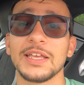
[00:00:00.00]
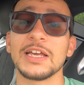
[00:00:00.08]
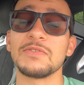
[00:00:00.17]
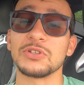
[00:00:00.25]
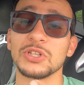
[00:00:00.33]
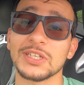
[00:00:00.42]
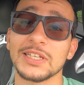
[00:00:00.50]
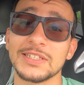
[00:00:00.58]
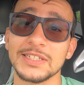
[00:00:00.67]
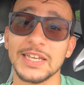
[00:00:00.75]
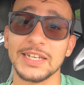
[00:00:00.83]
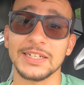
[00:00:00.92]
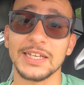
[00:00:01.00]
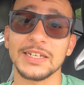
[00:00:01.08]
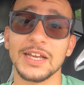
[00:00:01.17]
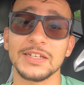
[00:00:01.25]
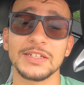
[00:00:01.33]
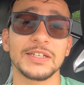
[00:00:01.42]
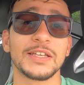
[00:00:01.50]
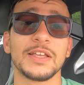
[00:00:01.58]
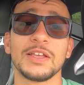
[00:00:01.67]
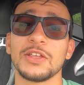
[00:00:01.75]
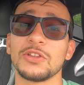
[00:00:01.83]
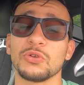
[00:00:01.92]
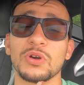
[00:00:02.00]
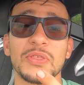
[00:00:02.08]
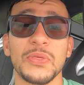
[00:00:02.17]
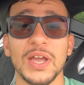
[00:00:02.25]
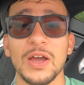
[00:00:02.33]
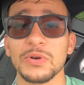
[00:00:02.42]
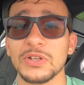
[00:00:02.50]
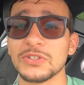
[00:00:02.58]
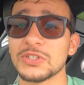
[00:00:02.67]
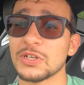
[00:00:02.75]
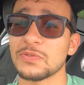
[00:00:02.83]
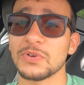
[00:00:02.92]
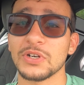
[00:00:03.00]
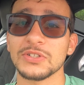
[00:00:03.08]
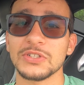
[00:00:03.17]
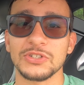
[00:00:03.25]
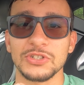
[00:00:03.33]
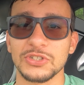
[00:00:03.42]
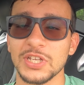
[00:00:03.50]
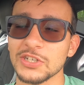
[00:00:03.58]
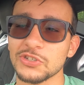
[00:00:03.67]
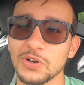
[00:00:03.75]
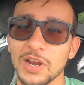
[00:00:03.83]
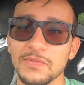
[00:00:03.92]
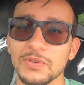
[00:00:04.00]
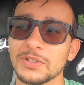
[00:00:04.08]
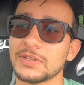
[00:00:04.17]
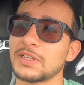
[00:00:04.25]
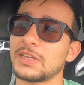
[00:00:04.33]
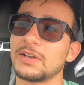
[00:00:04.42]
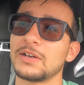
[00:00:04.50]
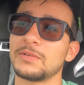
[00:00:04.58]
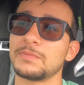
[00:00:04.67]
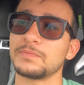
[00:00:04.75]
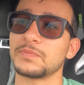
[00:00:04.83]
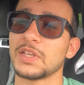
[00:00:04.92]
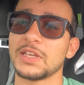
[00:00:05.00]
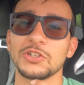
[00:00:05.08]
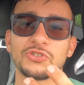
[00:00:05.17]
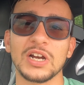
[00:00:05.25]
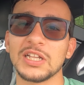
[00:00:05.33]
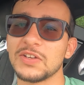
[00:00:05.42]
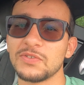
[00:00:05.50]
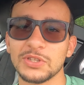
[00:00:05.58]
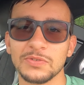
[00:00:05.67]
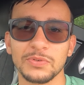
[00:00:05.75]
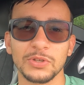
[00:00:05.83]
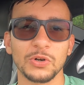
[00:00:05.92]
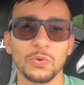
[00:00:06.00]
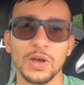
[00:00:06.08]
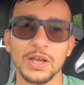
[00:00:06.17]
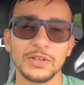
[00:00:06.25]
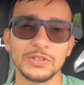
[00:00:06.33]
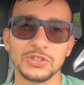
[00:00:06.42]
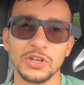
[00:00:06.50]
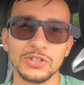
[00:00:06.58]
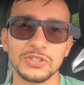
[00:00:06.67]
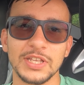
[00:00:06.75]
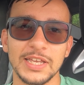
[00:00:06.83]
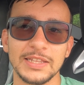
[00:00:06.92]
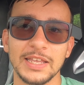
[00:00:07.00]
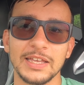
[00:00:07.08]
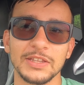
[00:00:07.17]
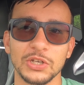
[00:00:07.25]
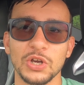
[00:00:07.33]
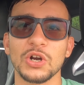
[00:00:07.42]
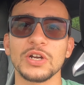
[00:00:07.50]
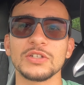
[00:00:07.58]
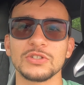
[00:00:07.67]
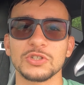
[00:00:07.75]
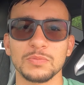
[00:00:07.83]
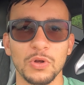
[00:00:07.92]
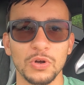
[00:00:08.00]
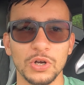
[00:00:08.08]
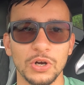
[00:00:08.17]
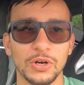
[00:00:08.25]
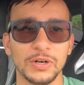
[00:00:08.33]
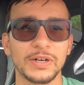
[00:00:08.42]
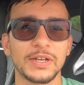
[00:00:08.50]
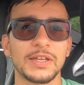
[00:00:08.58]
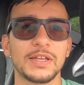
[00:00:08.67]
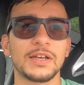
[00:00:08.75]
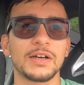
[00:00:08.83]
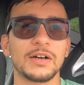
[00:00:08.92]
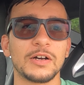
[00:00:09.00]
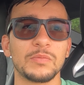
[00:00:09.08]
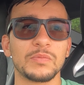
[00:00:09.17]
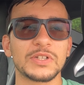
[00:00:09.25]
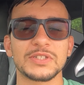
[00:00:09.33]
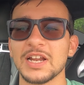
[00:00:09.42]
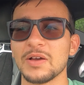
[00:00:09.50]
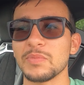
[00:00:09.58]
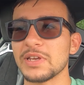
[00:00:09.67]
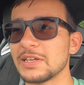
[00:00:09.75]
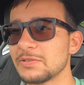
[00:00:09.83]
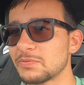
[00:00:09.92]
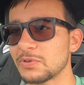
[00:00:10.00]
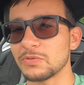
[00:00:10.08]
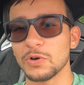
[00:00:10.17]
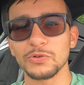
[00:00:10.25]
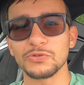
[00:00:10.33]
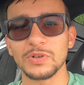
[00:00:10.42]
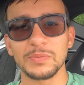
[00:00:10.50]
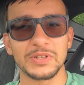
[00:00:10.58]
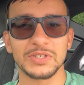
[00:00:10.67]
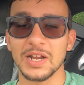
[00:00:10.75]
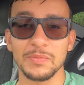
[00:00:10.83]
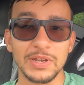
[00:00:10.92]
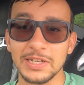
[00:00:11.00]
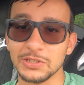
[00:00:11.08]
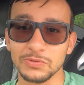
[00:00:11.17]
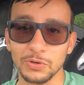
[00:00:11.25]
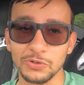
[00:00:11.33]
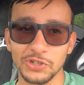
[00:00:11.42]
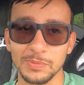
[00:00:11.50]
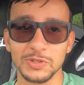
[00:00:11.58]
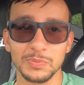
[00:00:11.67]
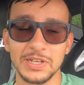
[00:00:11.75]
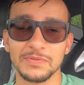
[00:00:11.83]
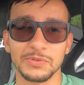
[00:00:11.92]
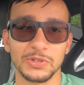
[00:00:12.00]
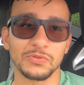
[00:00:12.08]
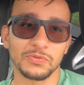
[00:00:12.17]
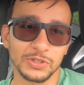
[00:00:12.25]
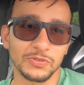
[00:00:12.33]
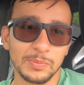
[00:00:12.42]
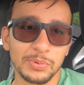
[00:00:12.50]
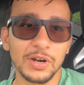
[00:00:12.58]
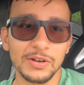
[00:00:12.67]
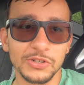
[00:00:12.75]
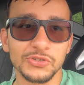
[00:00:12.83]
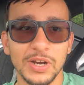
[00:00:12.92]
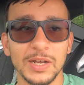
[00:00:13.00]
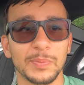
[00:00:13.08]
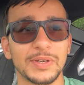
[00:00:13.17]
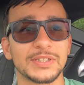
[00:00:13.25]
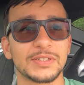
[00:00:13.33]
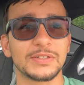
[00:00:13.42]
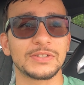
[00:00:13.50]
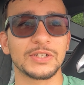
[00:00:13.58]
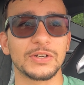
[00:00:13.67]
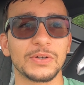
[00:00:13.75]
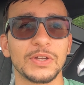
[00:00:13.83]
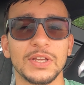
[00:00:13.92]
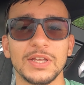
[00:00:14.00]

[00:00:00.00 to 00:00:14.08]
if you're looking into getting an A90, the only thing I would consider first is just test drive it. Try to live with it for a little while and just understand that the car is a small car. It's not made for road. I mean, it's not made to road trip. It's made to rip around a track, basically. So